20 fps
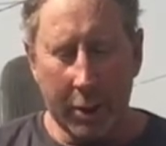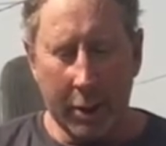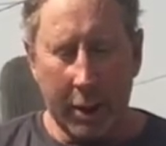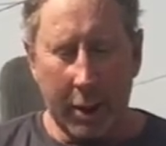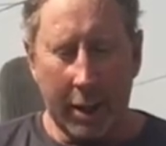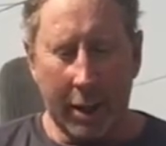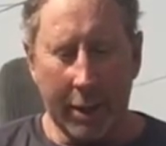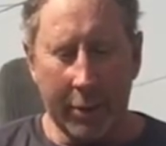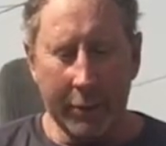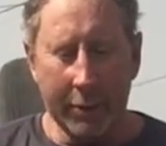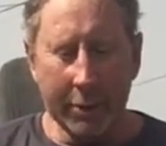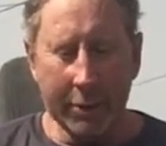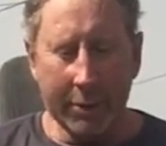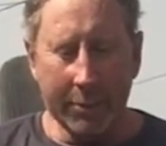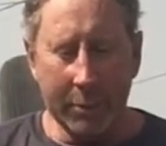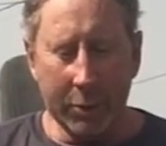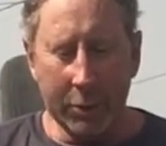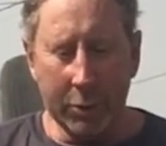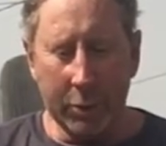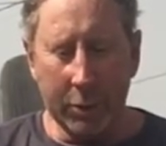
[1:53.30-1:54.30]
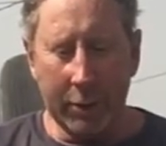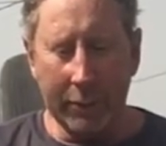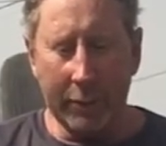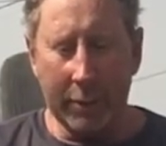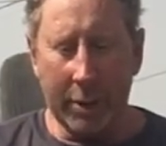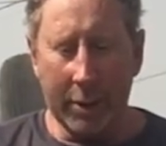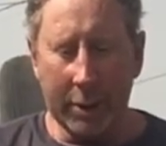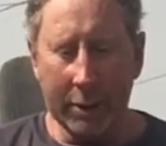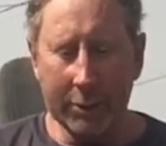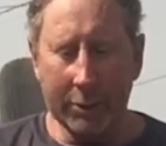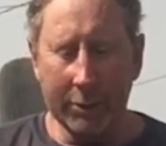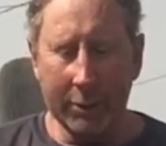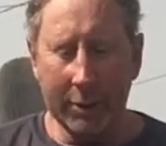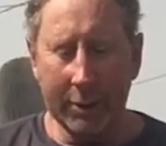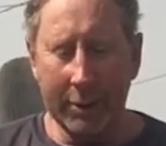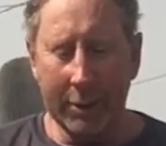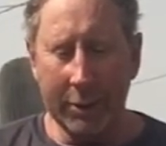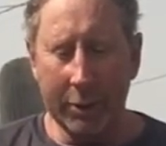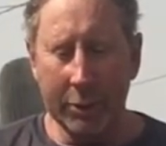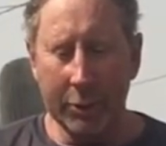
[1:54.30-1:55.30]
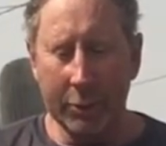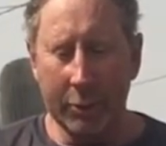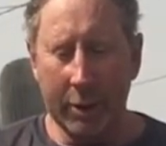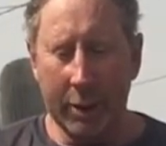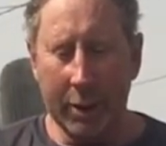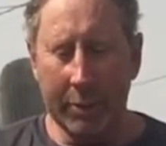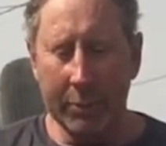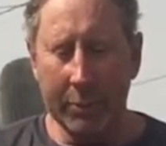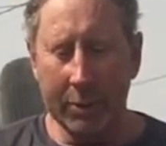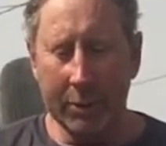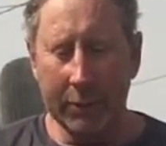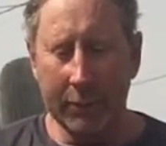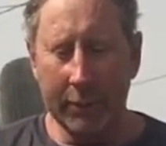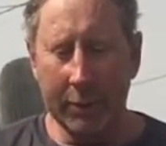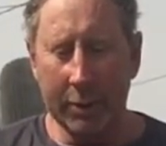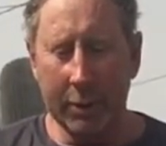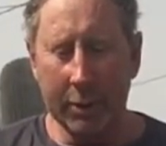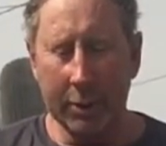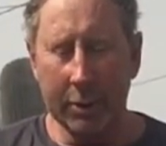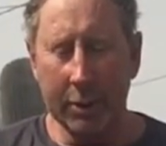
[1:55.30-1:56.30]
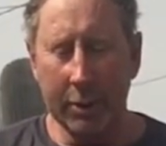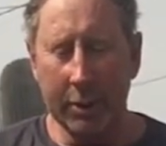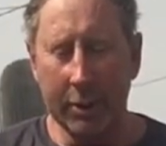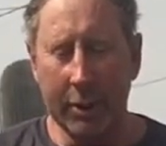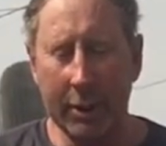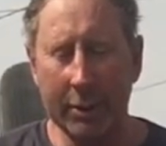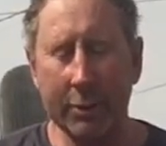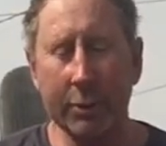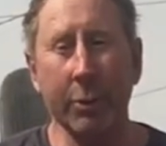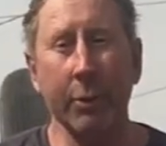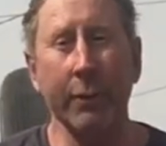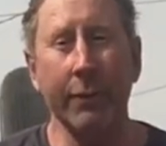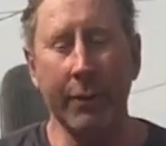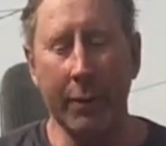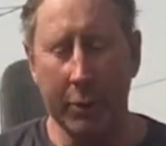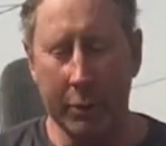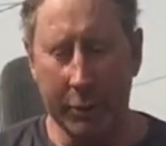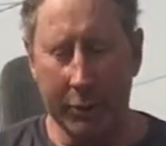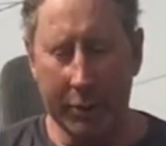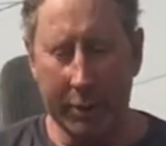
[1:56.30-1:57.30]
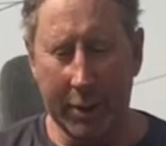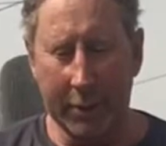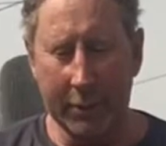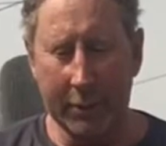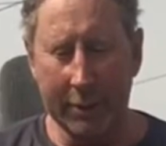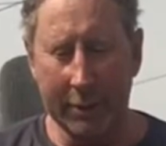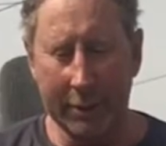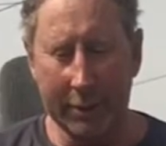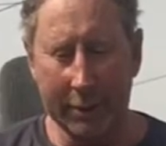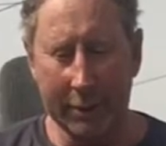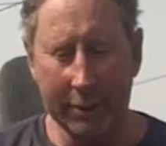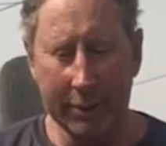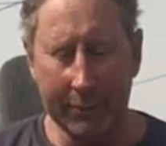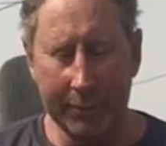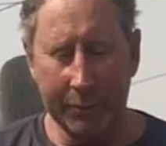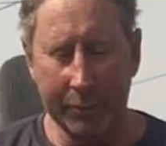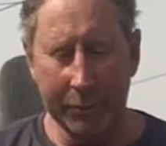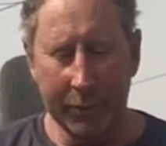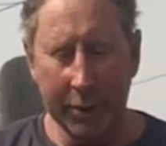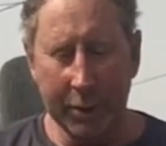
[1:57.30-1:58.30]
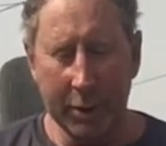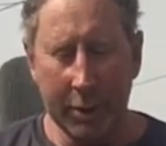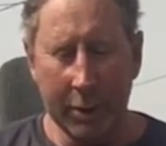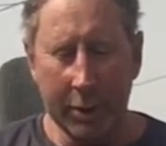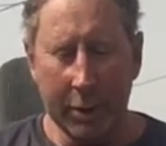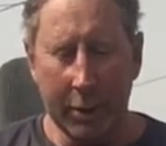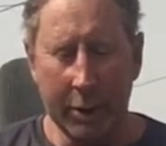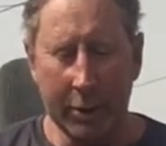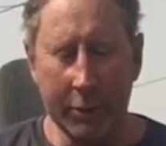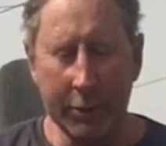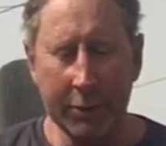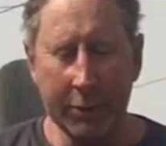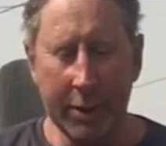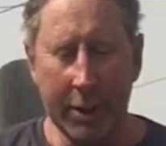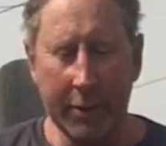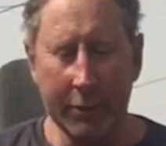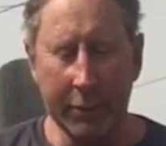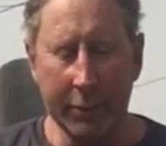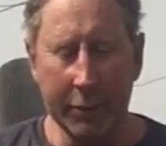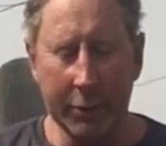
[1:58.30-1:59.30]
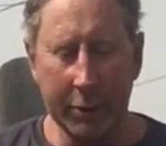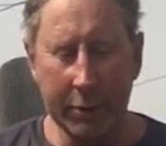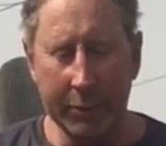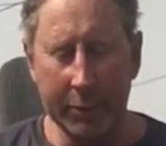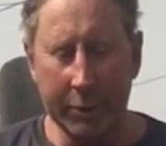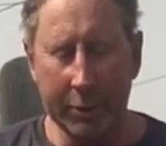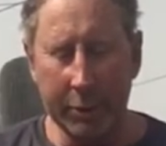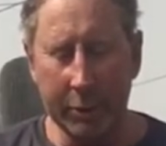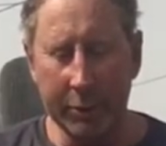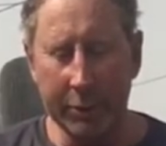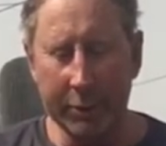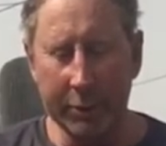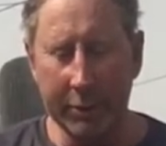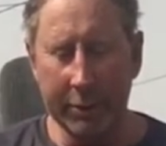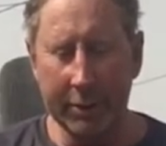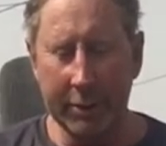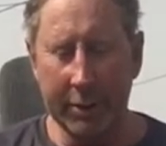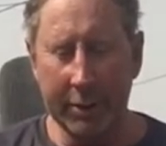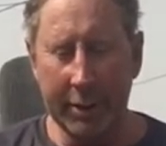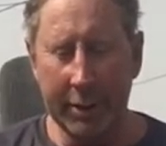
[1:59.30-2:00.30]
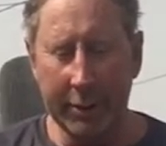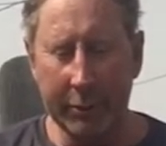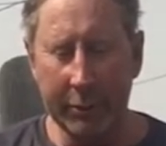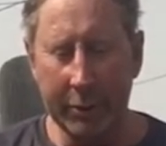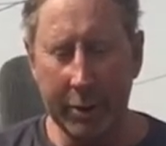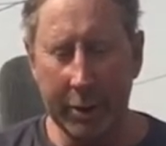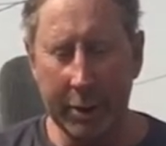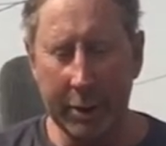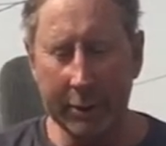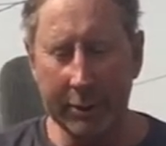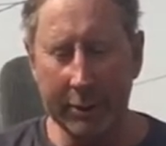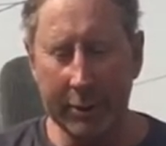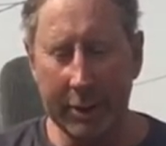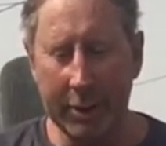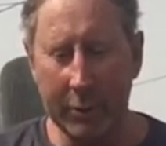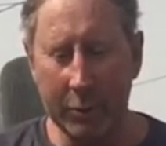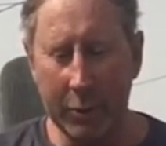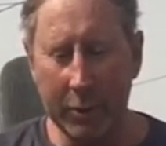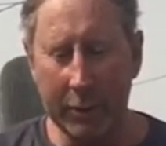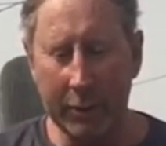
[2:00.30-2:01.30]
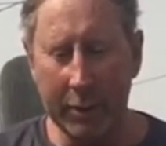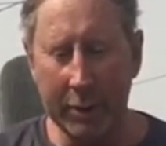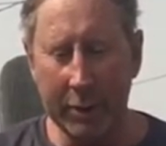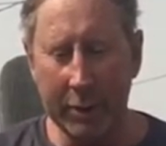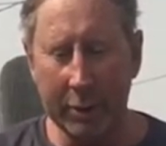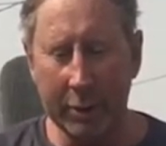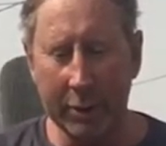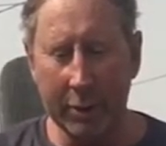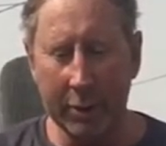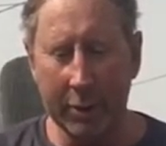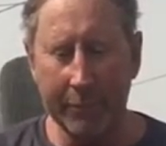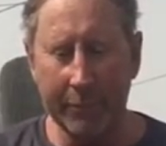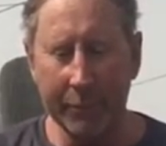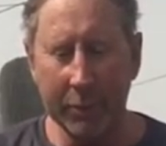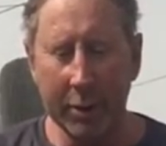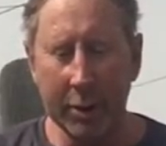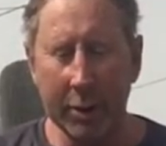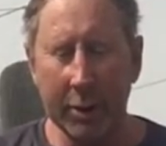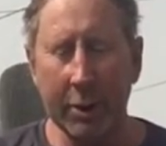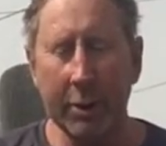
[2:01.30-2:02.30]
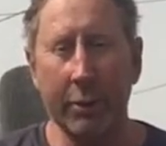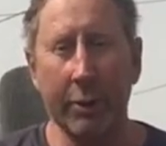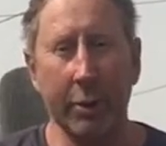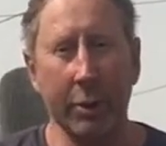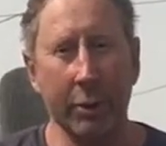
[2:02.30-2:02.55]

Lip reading: How does the majority of oxygen get into our atmosphere? That's through photosynthesis. Understand the terms solstice and equinox and when they occur. There are